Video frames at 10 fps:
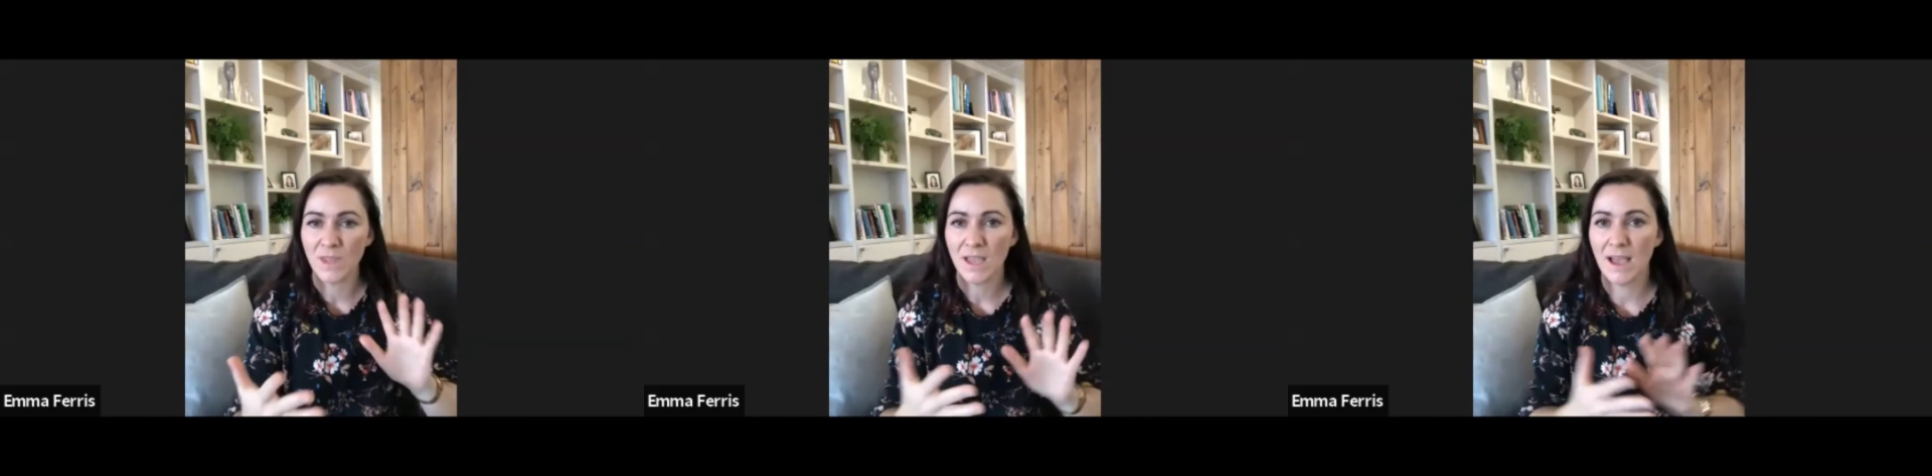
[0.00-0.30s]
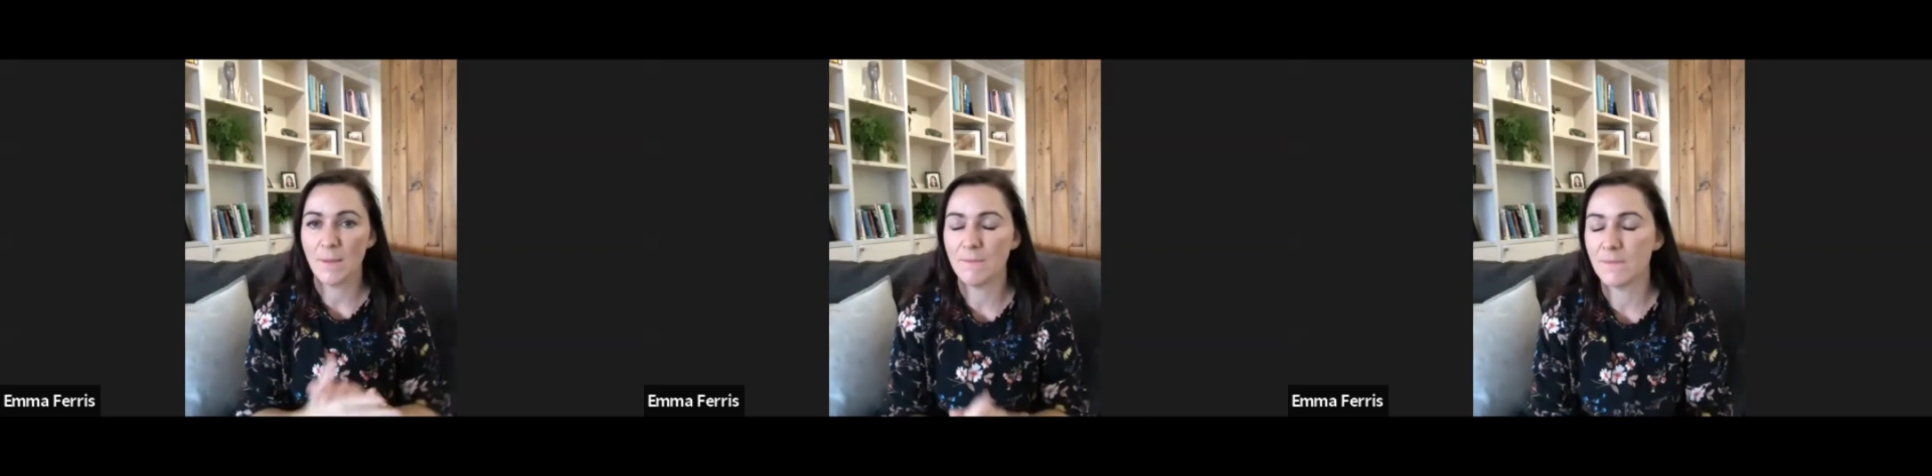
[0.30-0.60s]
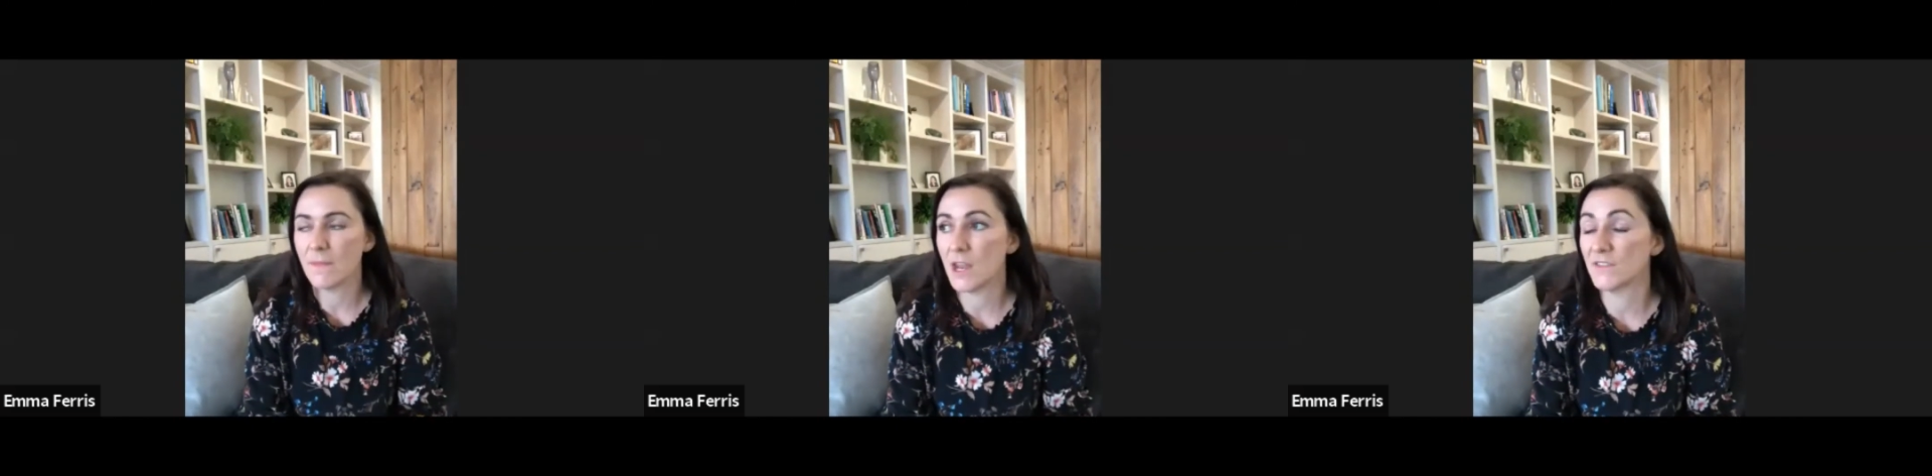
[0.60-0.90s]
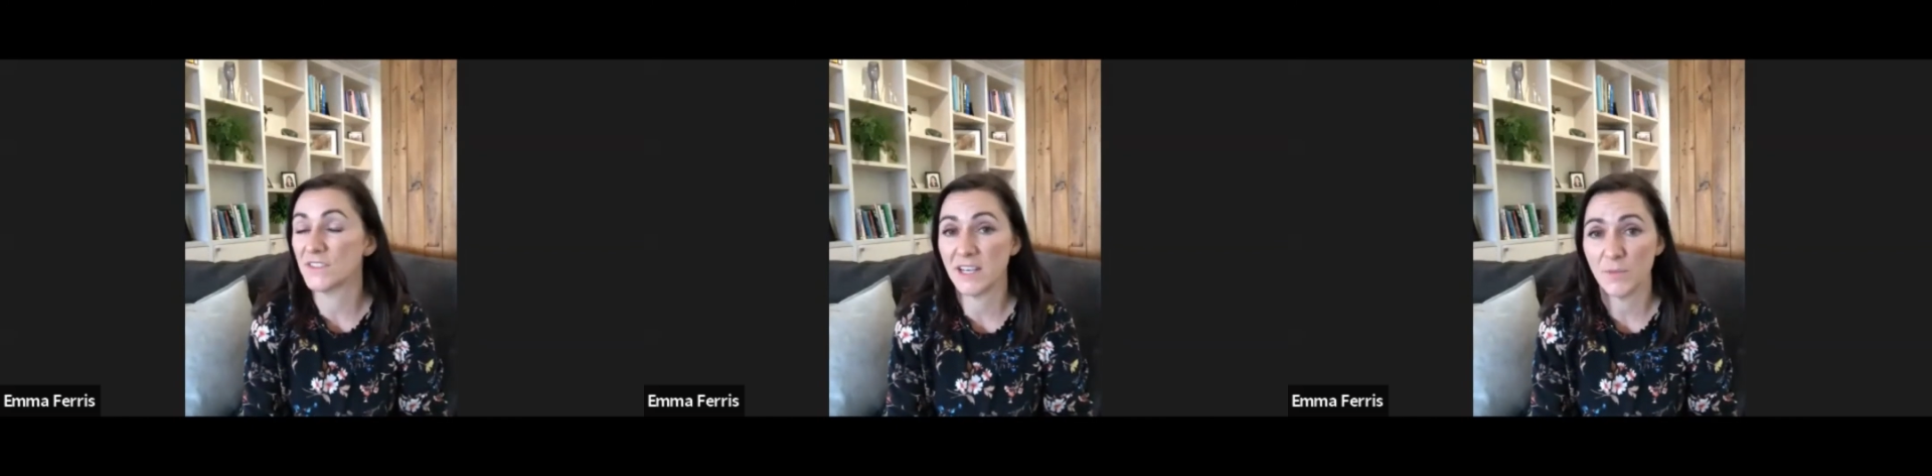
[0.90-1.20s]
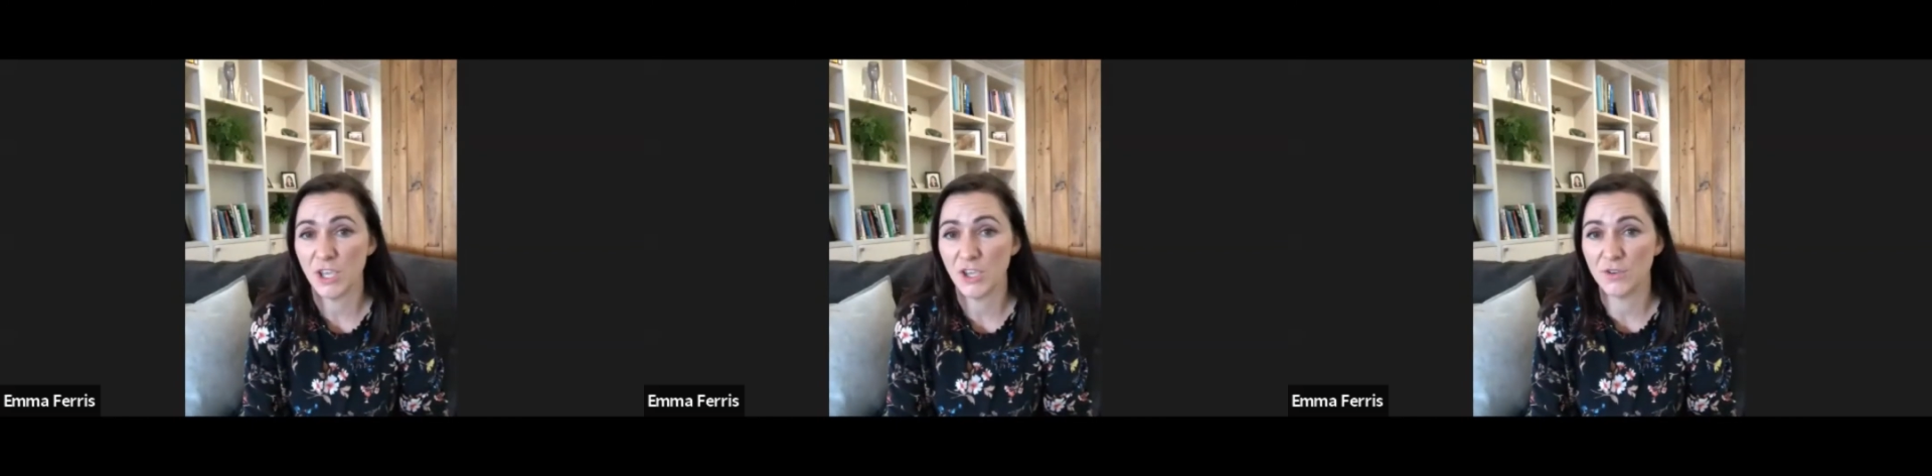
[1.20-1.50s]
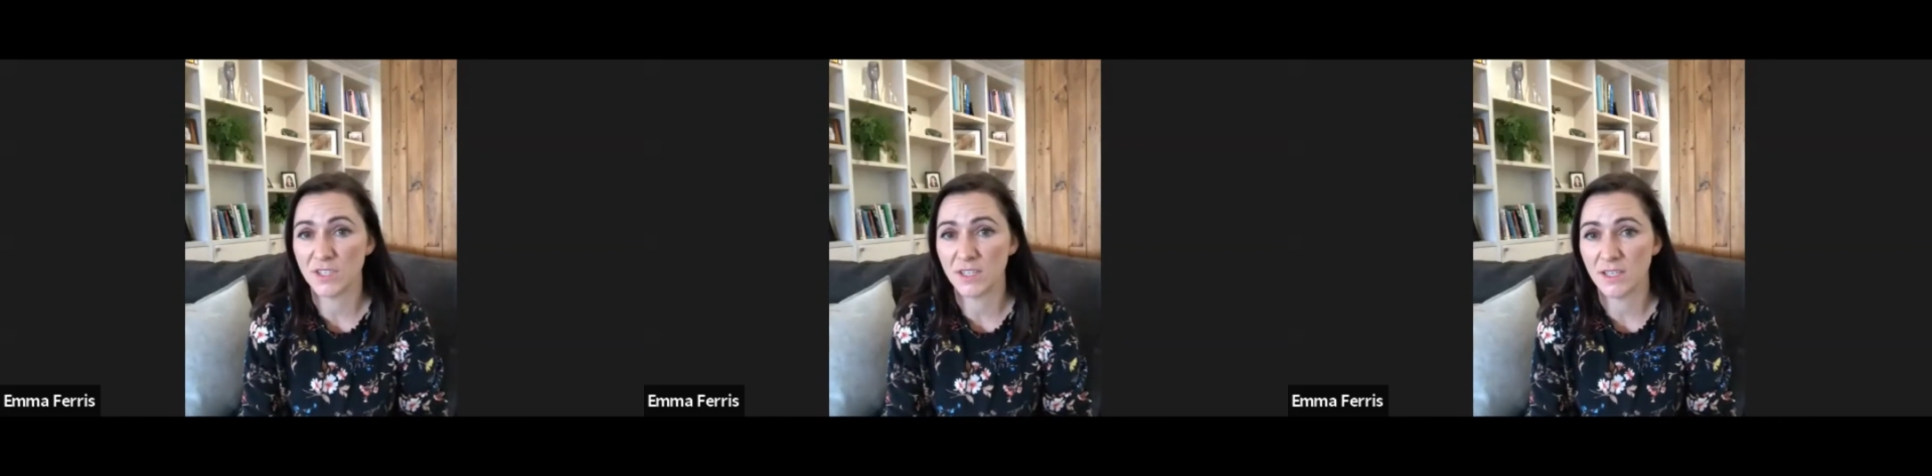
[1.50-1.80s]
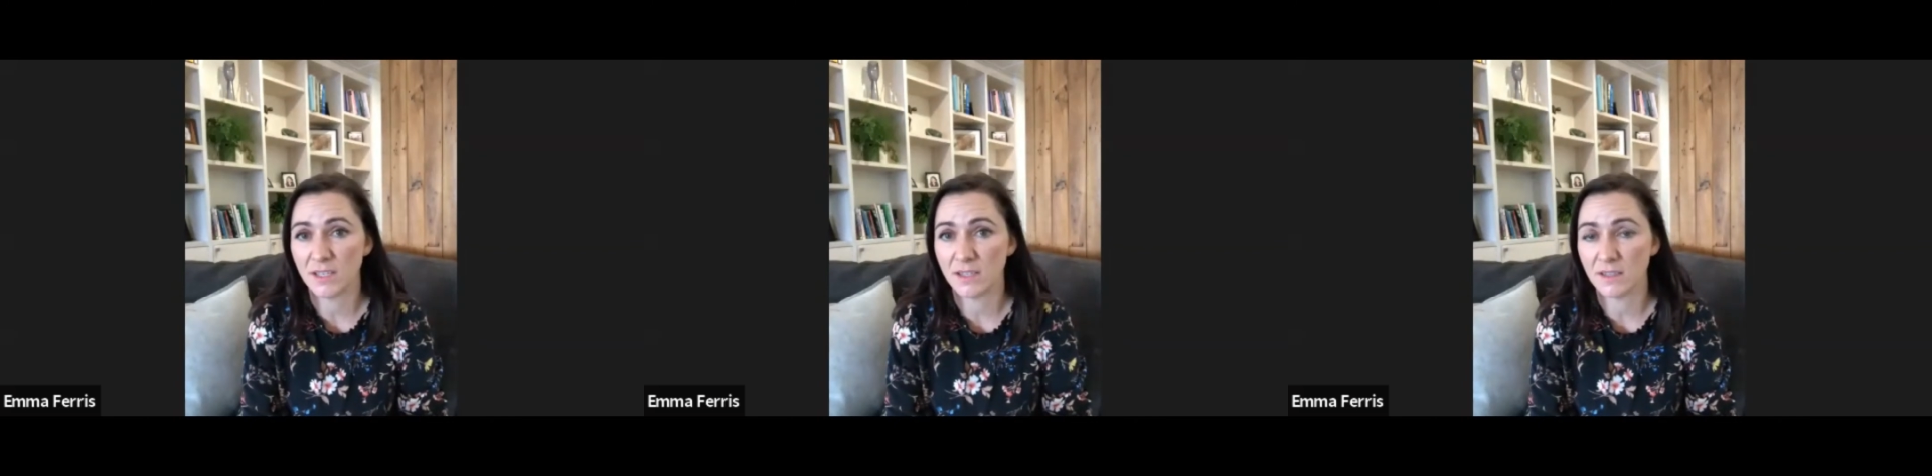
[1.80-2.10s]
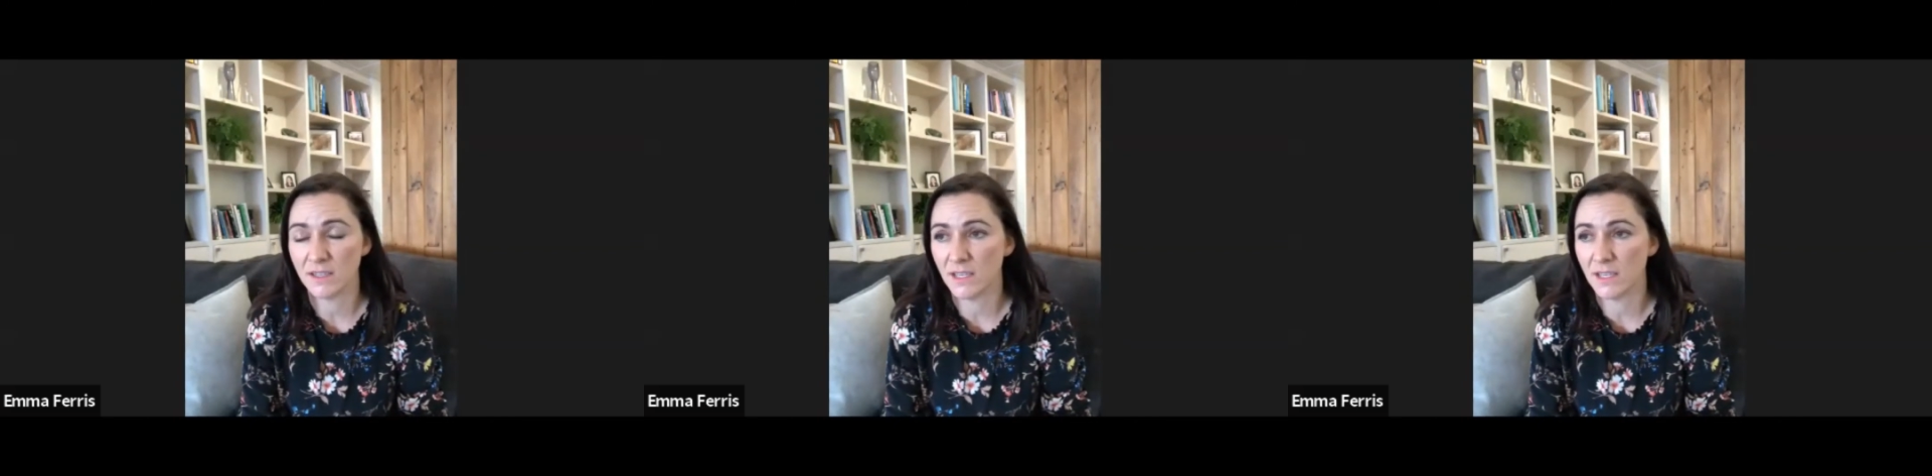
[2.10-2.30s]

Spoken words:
And I've seen it when you use the